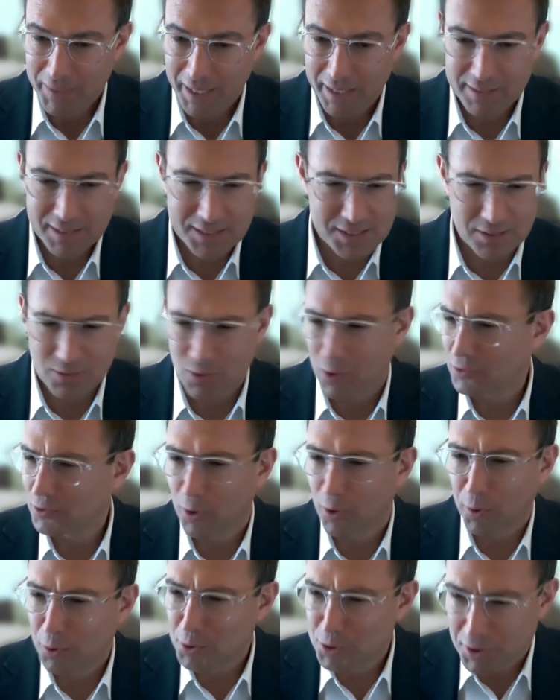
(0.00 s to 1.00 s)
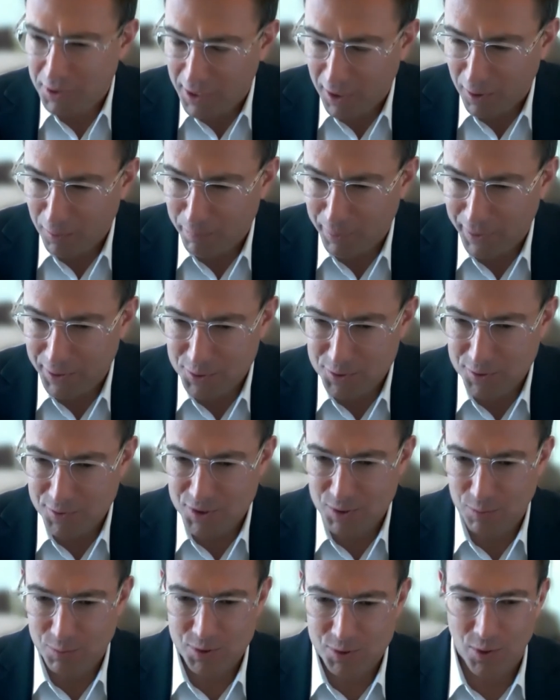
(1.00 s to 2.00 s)
And these are not urgent care
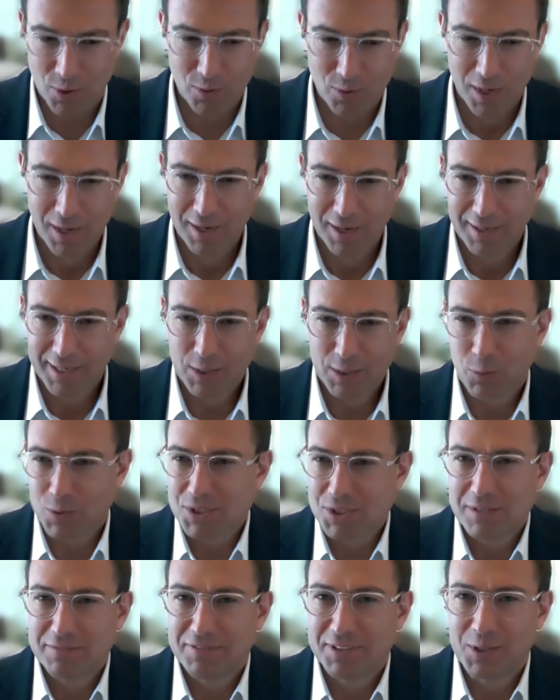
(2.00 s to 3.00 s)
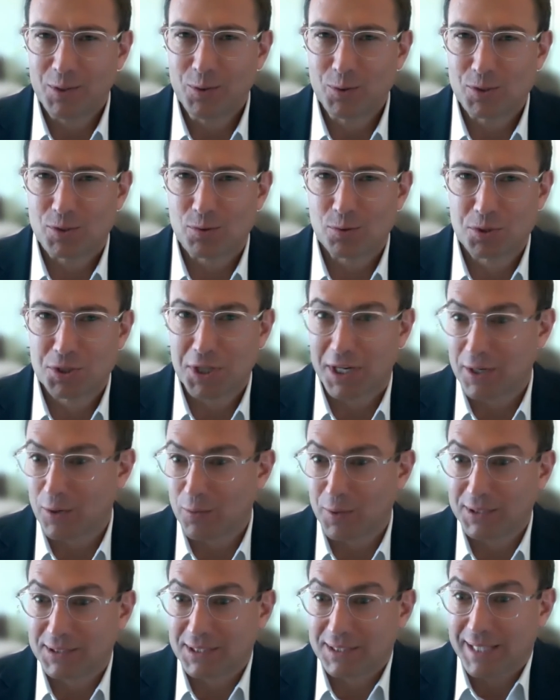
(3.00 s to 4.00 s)
patients. It wasn't even used to
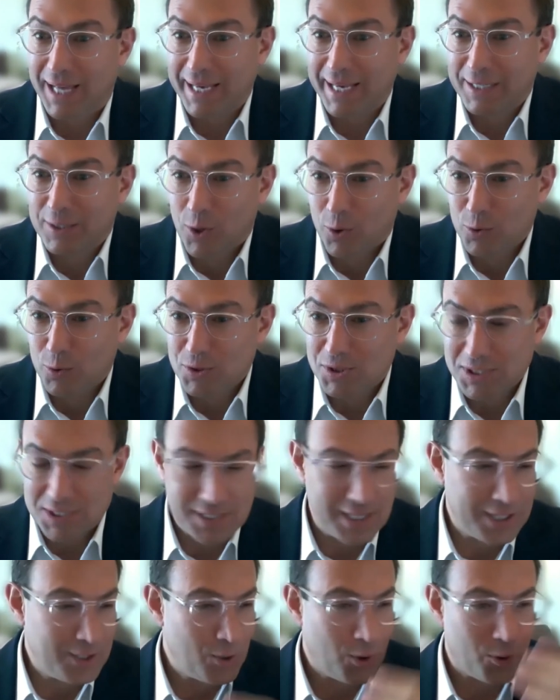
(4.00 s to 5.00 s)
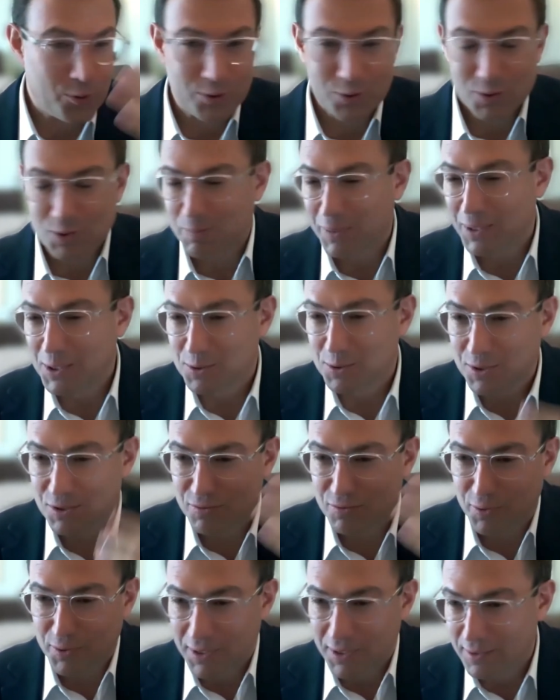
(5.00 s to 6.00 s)
generate a diagnosis. They know those
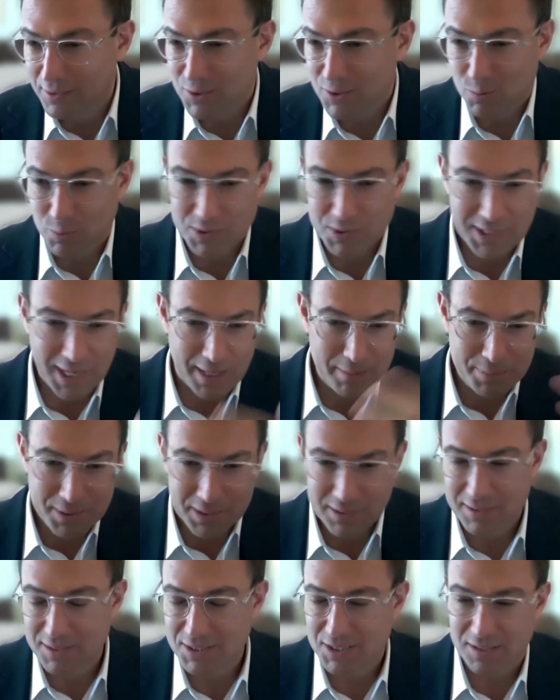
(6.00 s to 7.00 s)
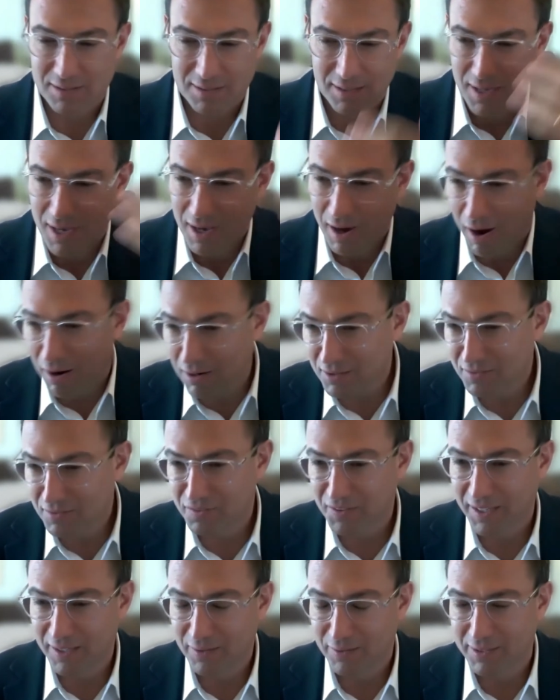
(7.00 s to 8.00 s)
patients for years with diabetes and heart
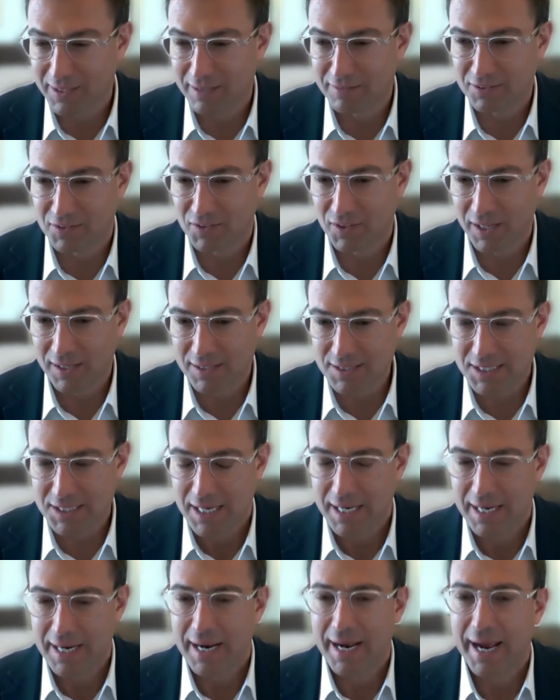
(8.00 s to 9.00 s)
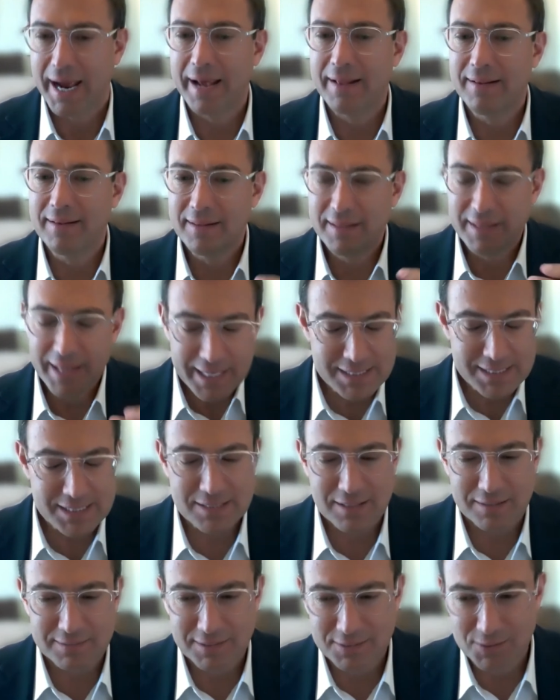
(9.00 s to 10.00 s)
failure and everything else. And they
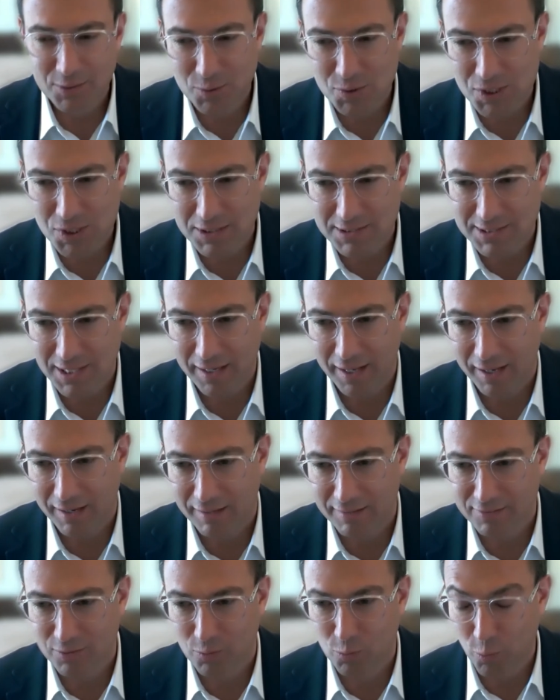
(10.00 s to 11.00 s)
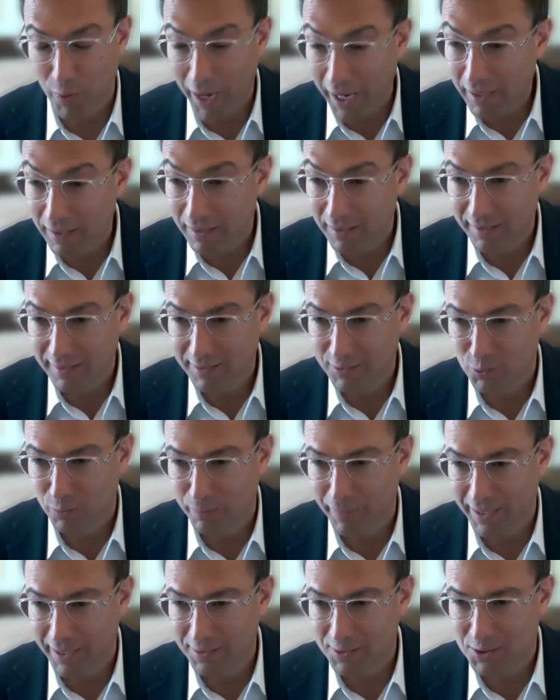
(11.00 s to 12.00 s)
started using telehealth regularly
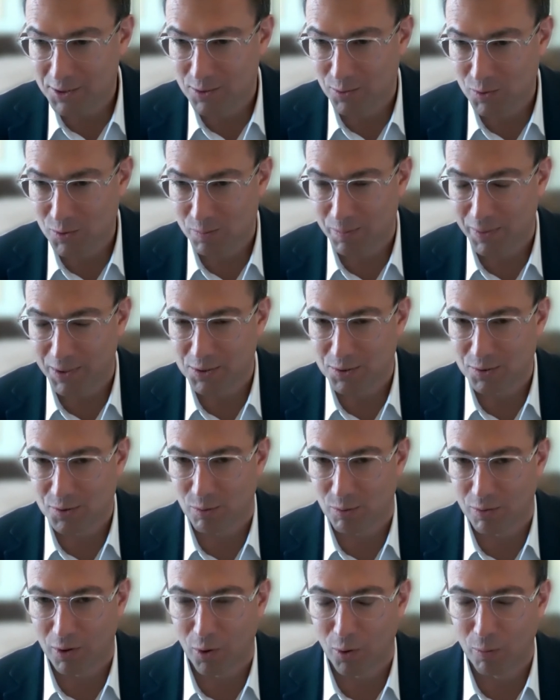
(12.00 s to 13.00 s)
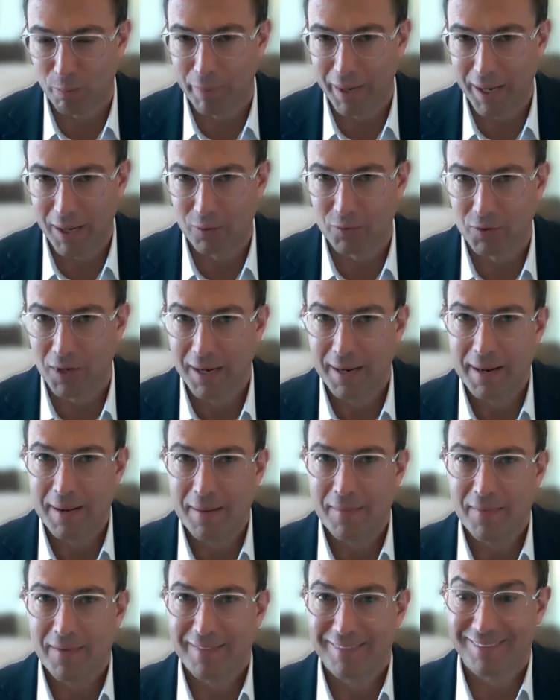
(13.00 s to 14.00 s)
to manage those patients who are homebound.
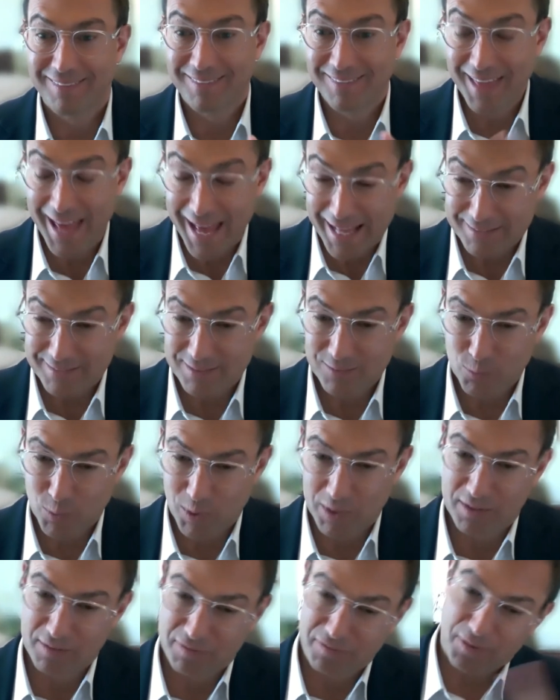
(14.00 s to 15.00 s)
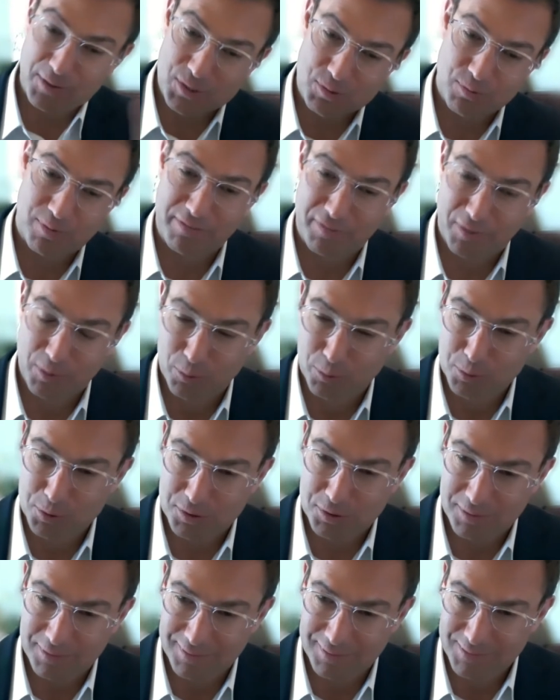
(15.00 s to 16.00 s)
The first
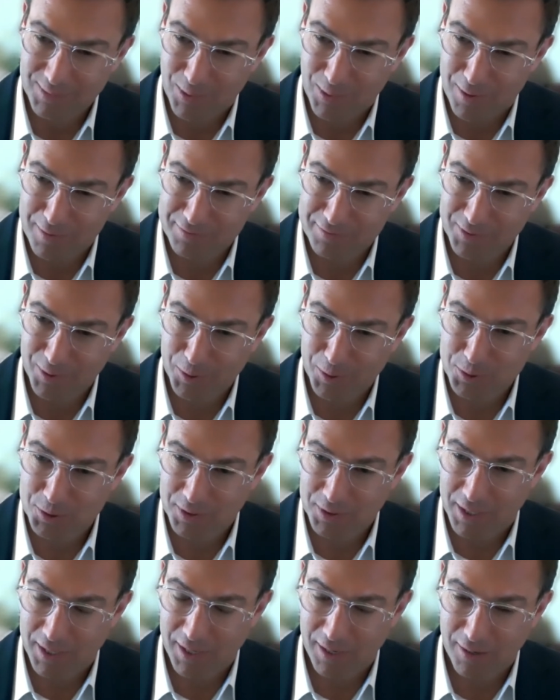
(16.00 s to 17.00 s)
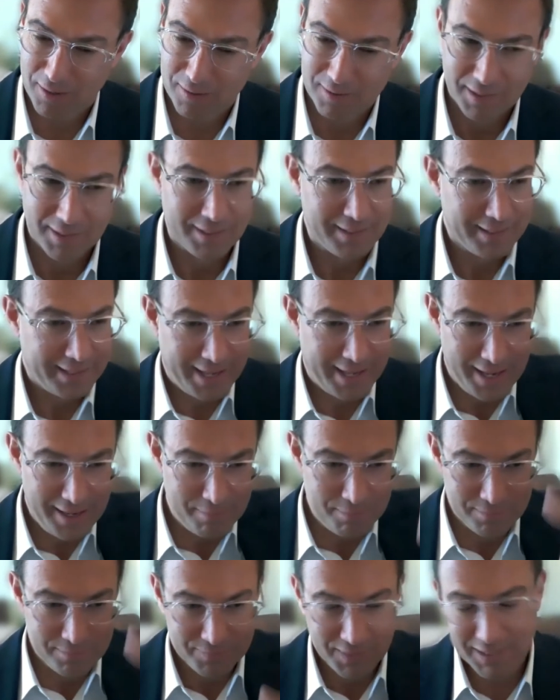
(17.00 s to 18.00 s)
revolution of urgent care
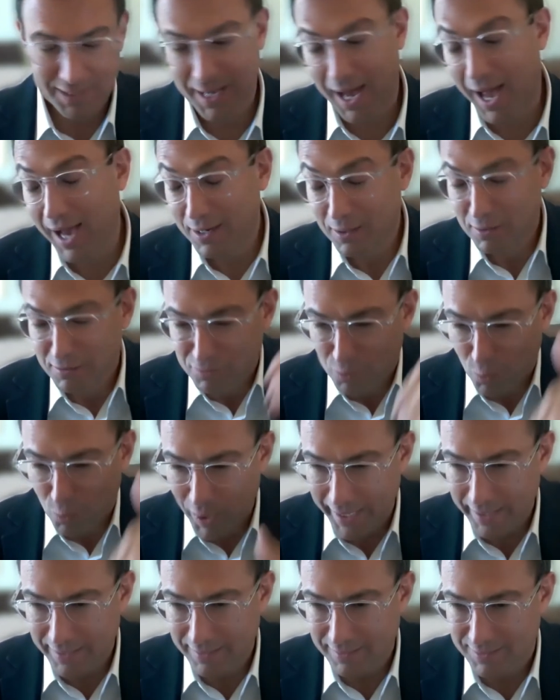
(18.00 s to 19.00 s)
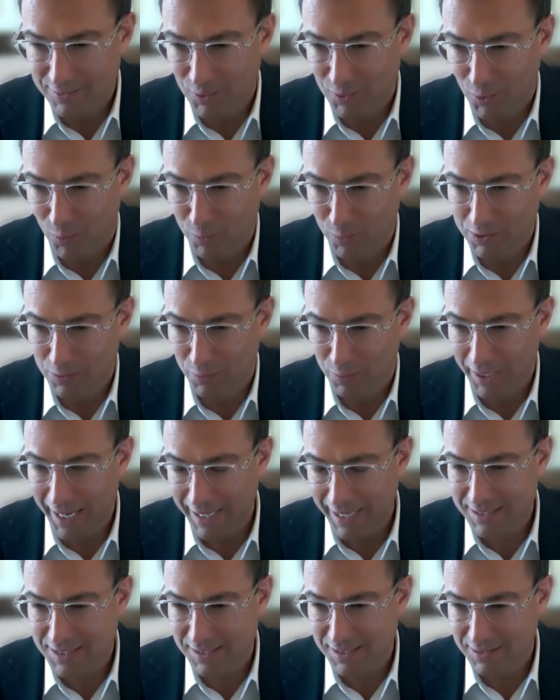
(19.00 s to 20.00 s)
came and kind of went, with the
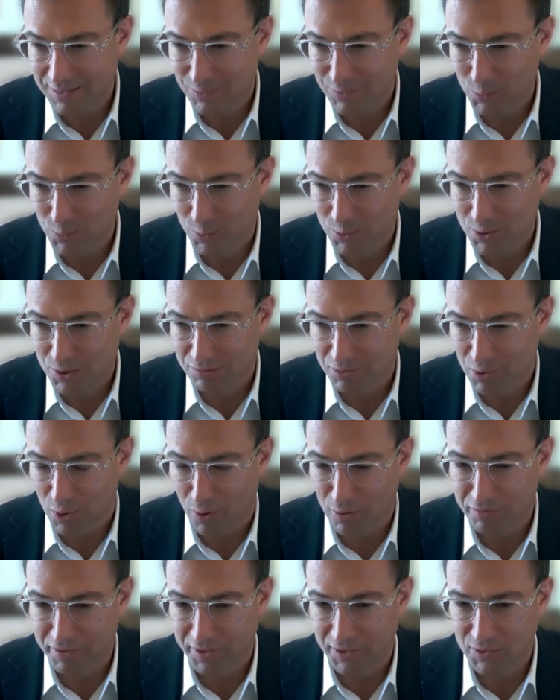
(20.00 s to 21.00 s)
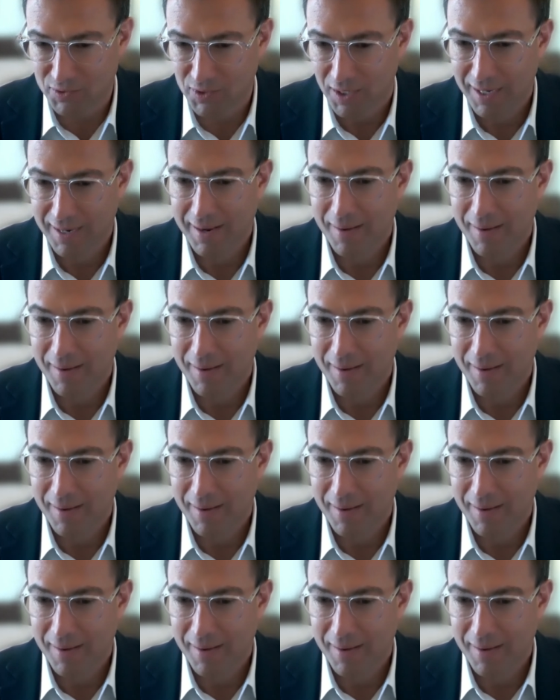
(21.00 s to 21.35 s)
relaxing rules of COVID.